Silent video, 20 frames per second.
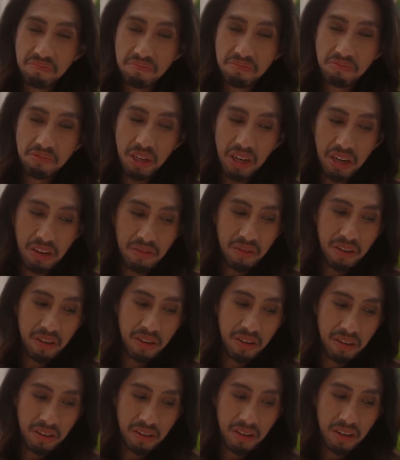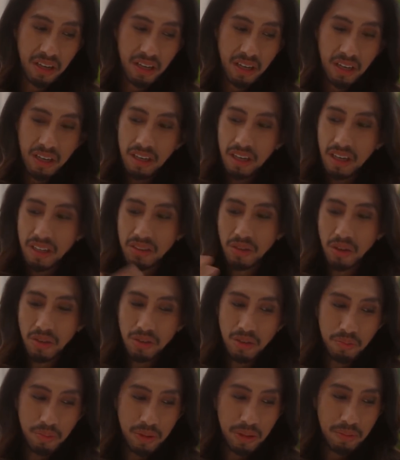whatever. I talk
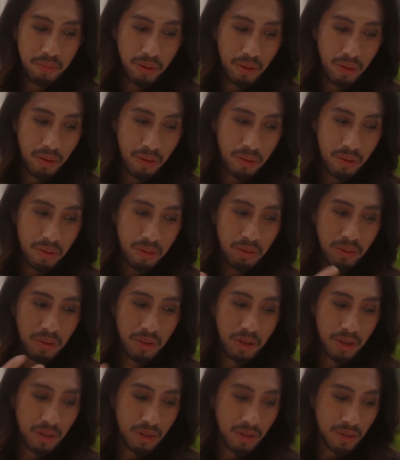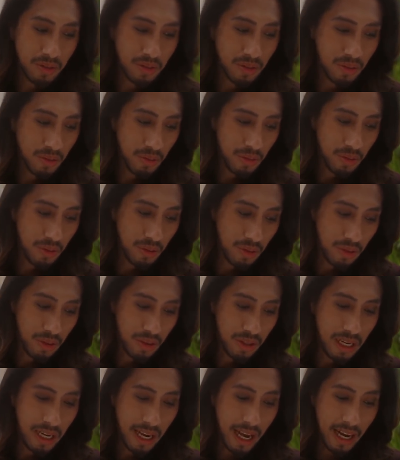to people, you know, so
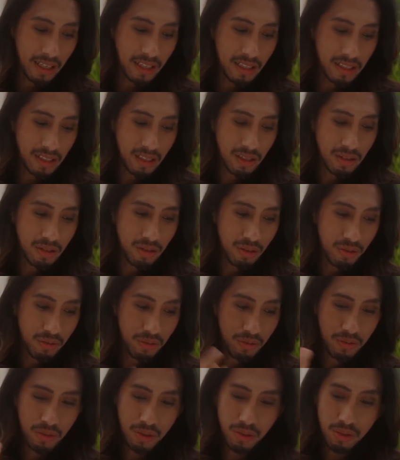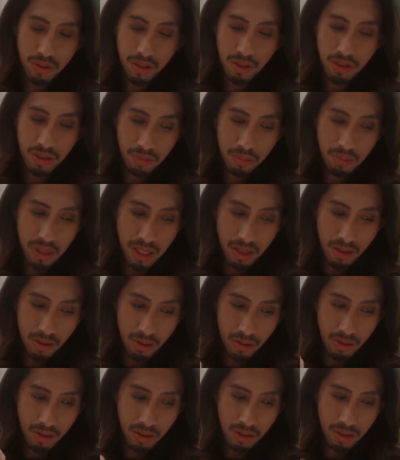they lack the sense of you know being
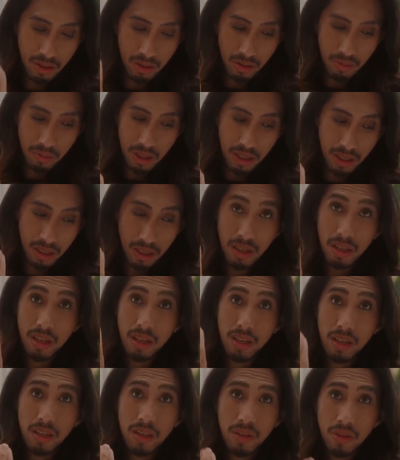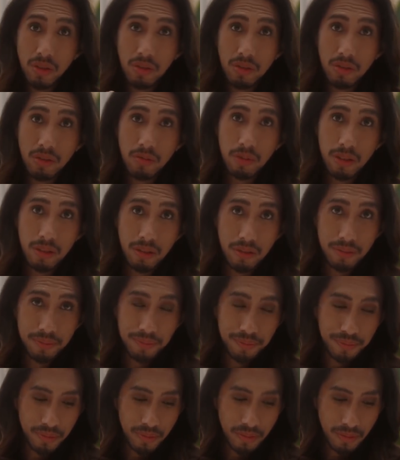union, you know, being in union with you.
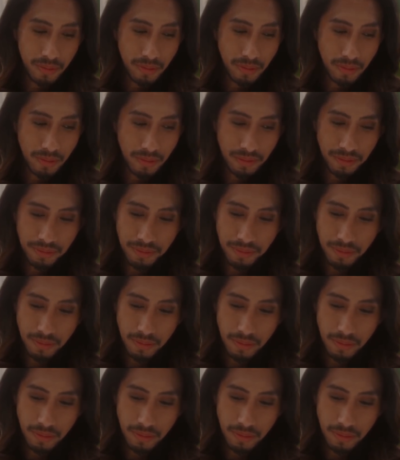Mm -hmm.